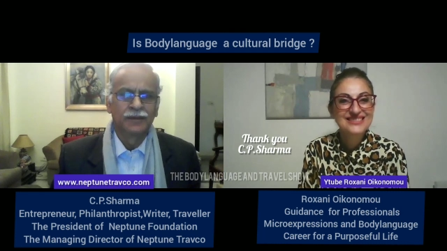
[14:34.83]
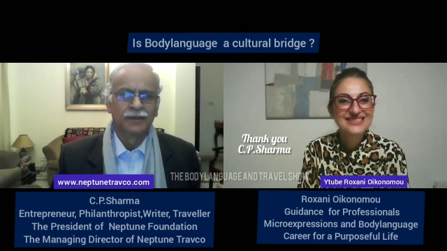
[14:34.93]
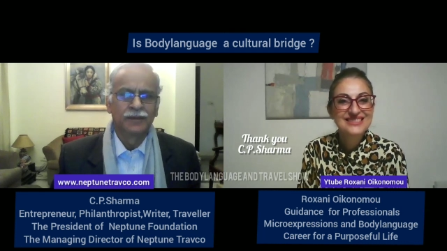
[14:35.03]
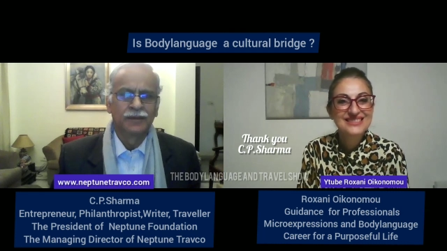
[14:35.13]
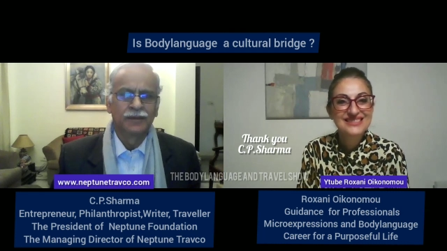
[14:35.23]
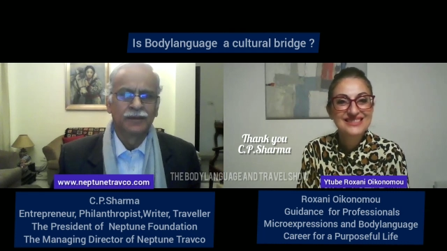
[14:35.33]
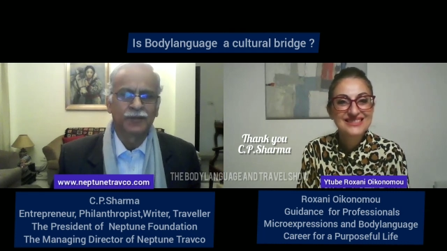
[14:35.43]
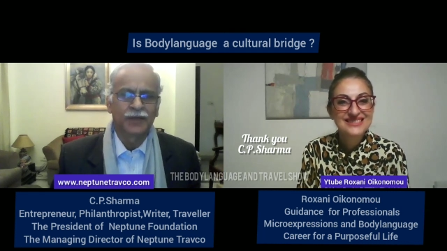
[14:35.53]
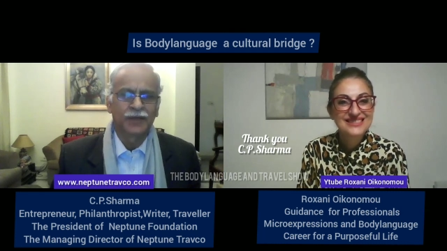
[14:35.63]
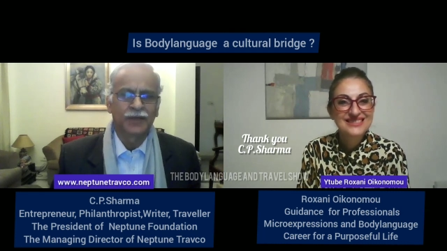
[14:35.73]
Speaker 1: is
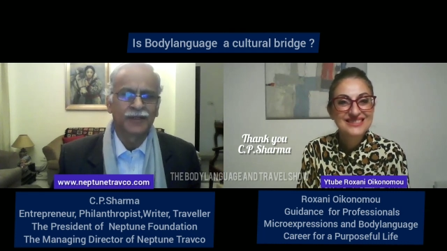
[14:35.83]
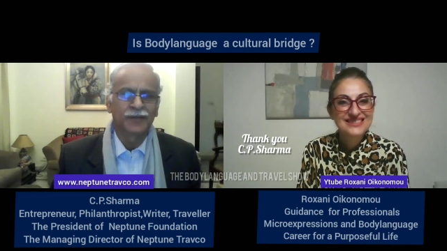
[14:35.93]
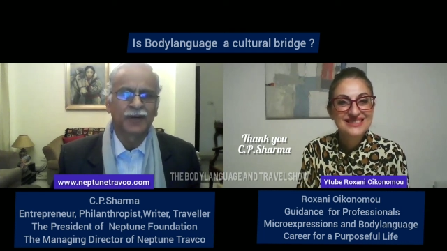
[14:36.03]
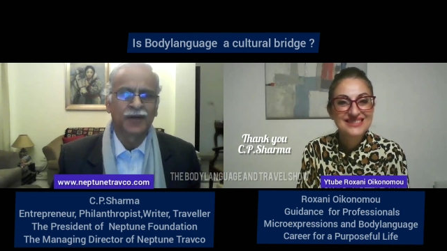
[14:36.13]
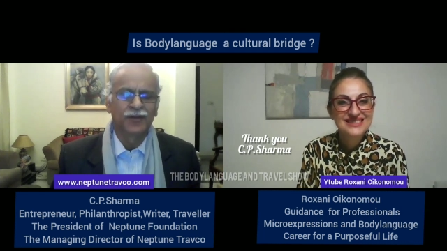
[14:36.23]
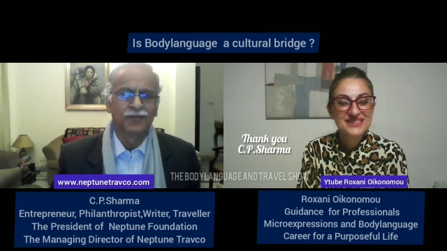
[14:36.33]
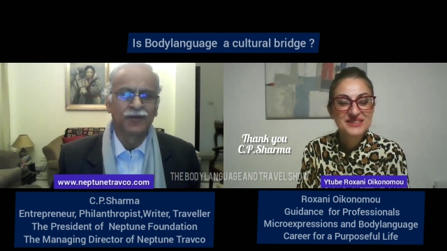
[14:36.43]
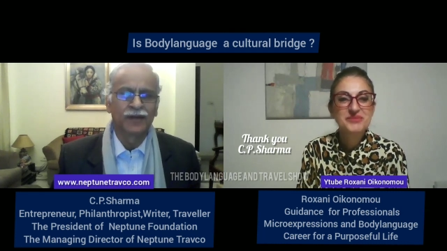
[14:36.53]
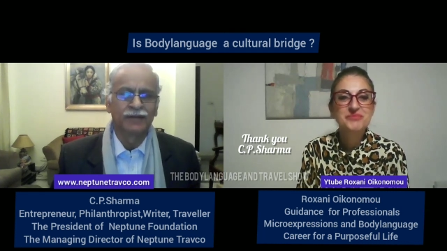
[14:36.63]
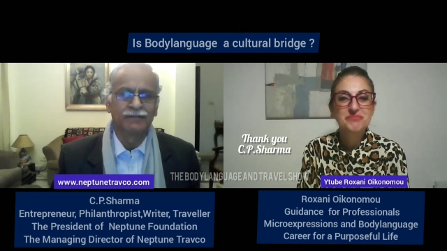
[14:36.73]
from another part of the
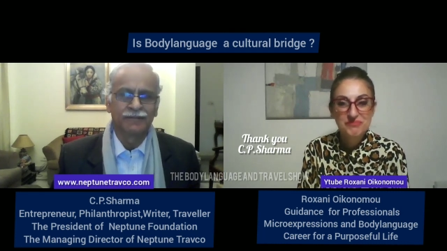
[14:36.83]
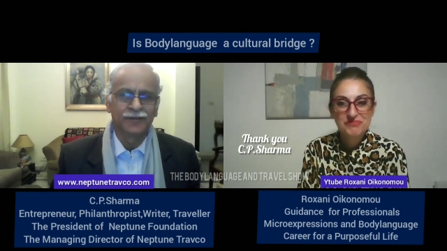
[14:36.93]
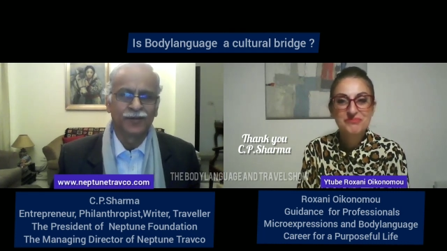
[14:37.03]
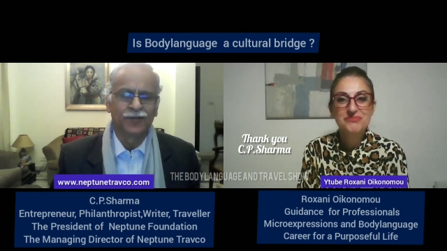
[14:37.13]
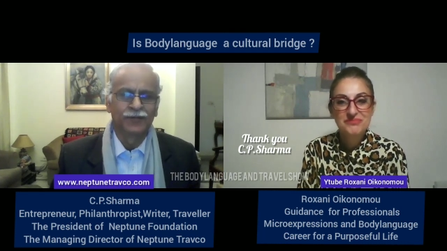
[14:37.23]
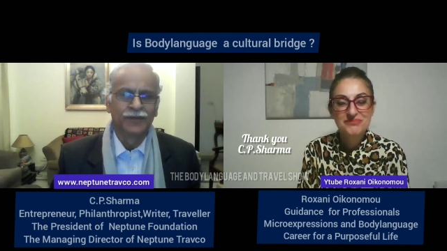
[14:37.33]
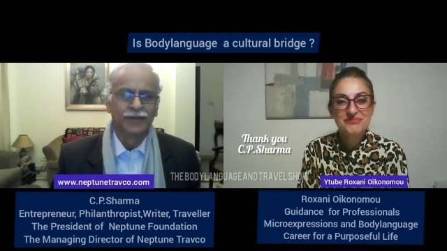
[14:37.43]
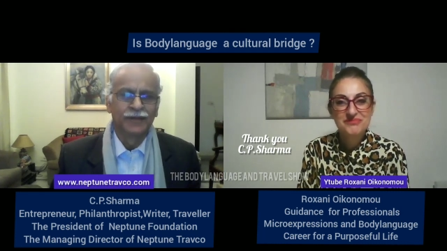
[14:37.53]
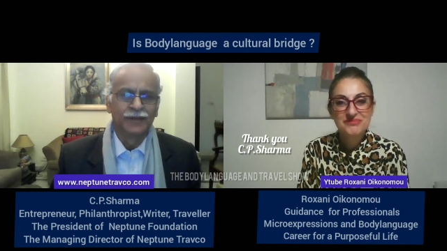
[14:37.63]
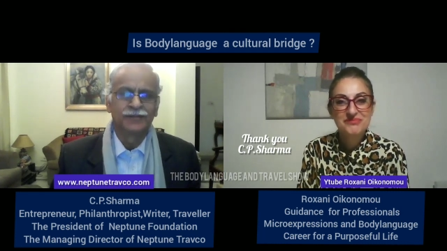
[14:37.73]
world and you know
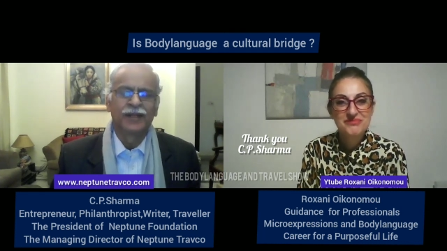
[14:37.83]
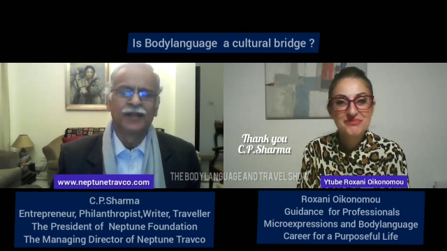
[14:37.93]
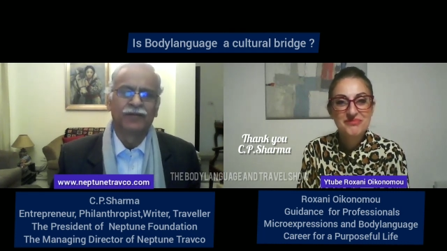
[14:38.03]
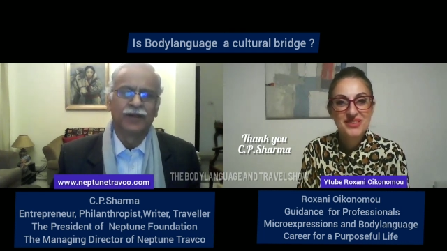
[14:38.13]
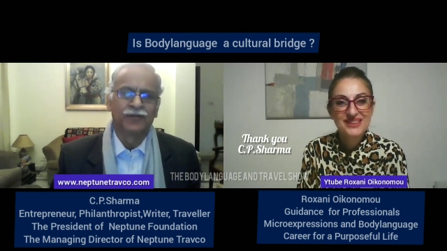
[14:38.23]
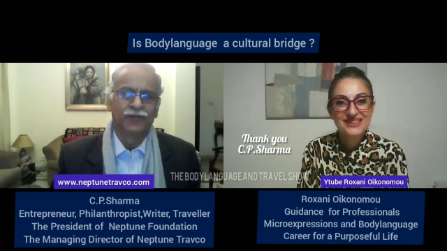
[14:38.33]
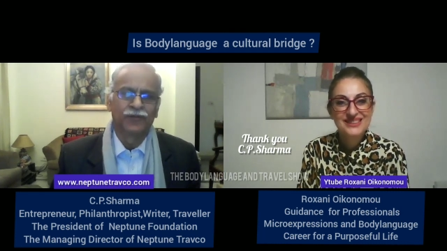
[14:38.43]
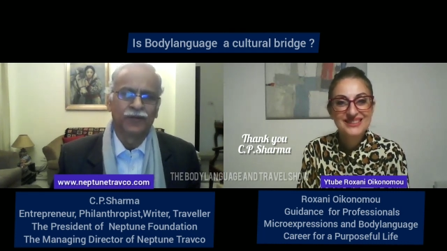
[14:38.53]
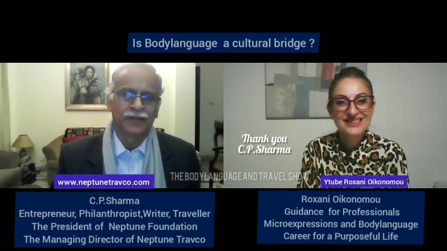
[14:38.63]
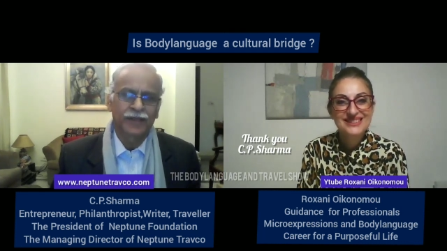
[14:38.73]
it's really wonderful
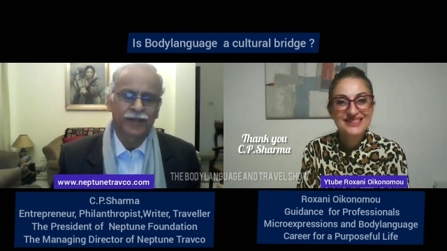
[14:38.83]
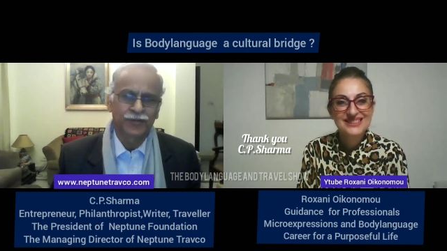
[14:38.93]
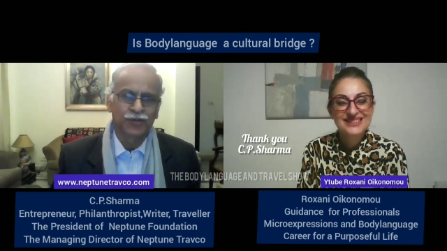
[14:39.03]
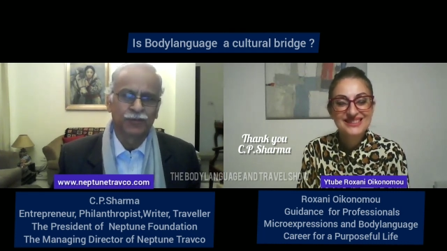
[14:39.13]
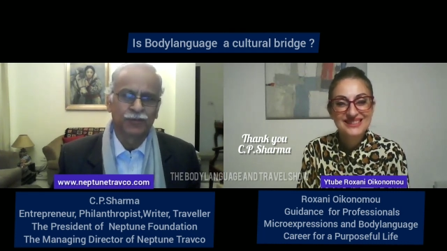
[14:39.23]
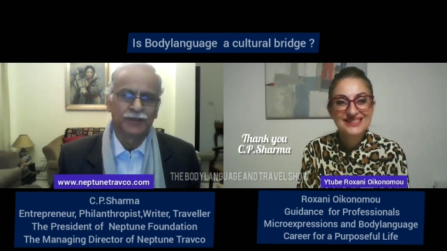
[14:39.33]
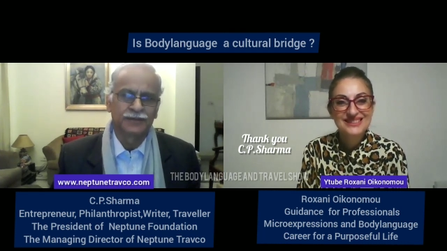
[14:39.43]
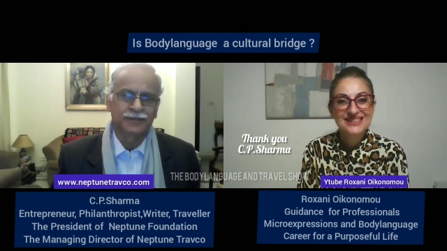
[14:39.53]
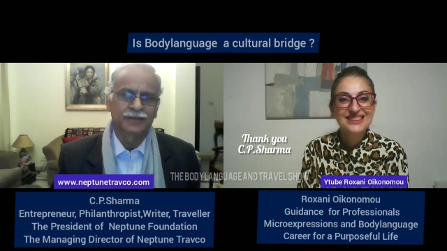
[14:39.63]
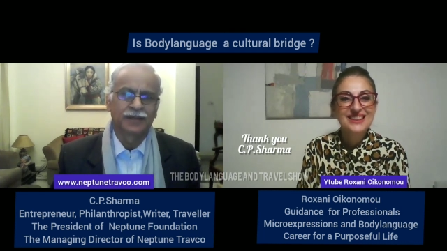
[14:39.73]
and thank you so much
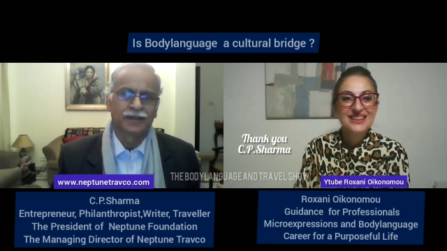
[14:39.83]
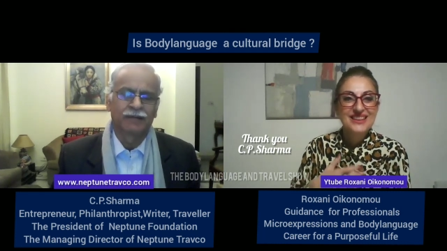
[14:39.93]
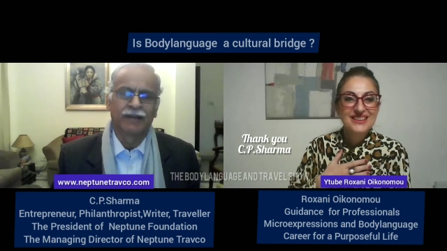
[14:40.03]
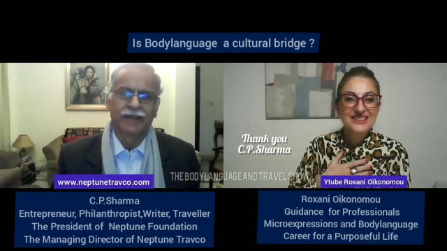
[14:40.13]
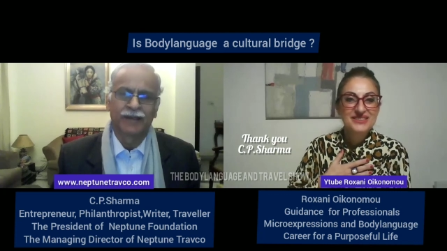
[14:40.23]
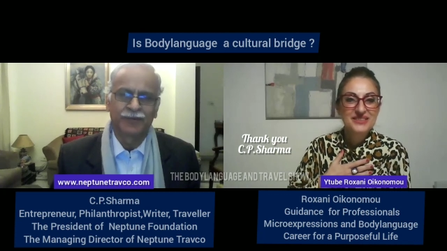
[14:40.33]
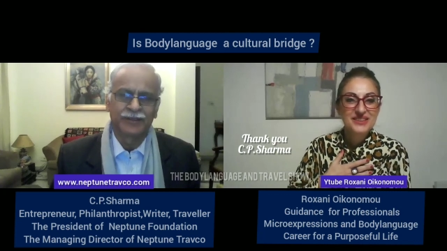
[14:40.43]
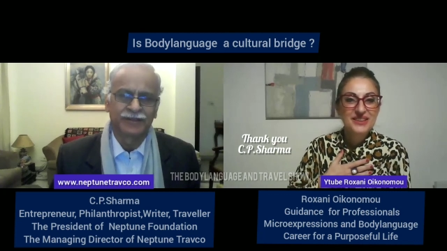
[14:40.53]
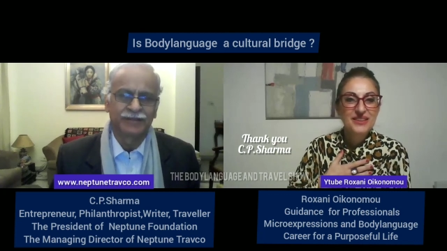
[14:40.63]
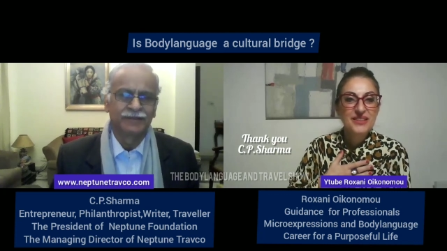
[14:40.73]
i really
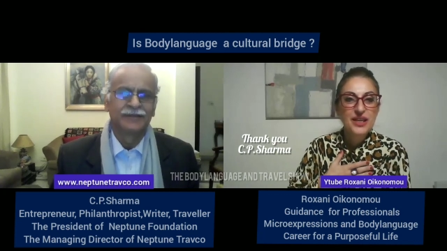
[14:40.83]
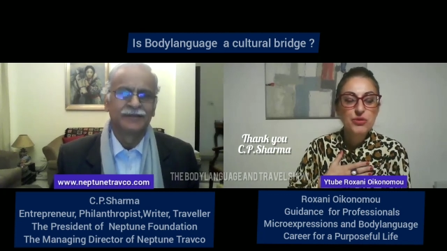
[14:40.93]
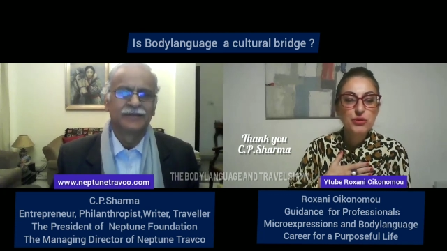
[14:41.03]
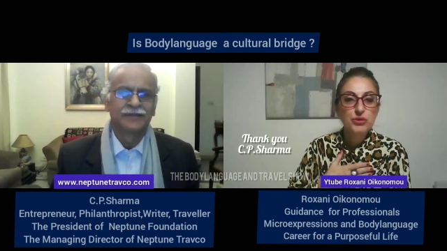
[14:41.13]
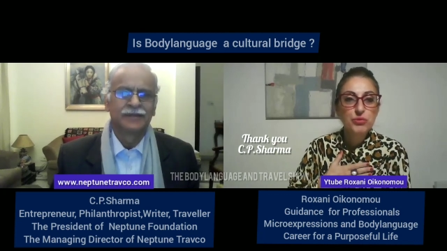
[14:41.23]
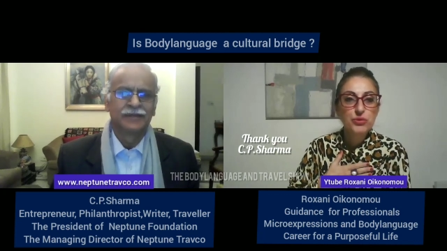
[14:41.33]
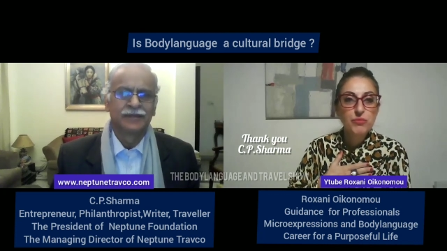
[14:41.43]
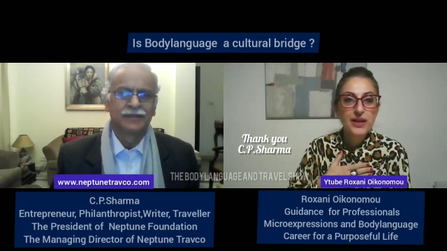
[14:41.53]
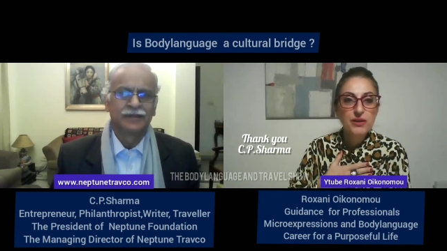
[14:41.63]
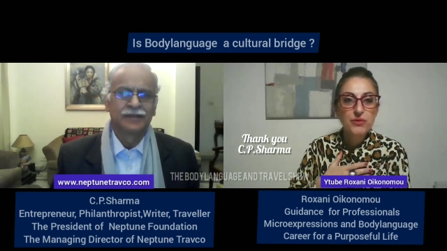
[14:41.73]
appreciate
Speaker 2: thank you it
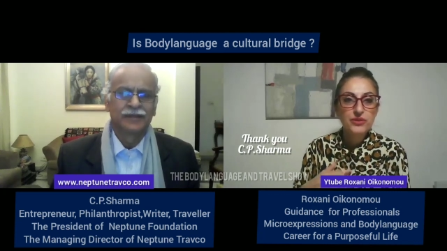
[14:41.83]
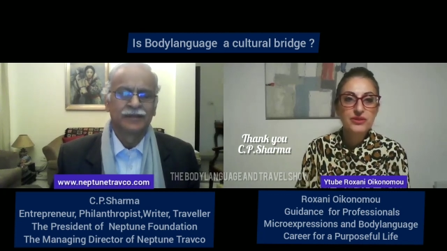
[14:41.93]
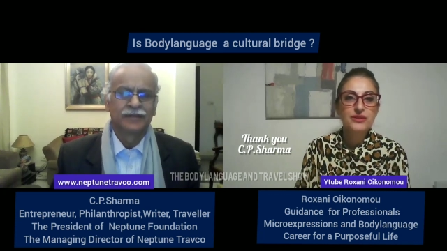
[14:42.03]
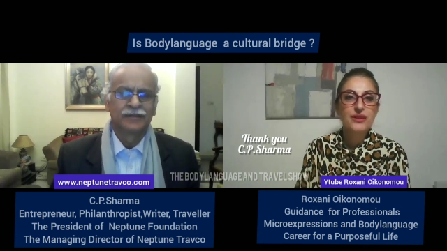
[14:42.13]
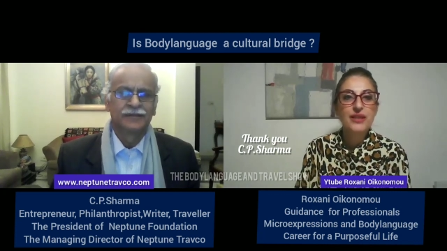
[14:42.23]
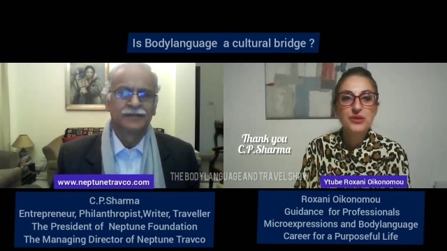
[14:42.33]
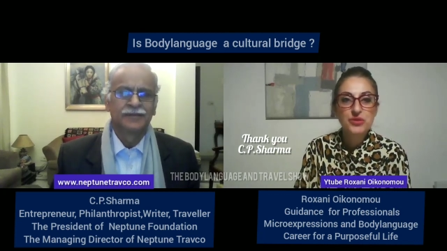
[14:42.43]
was my honor thank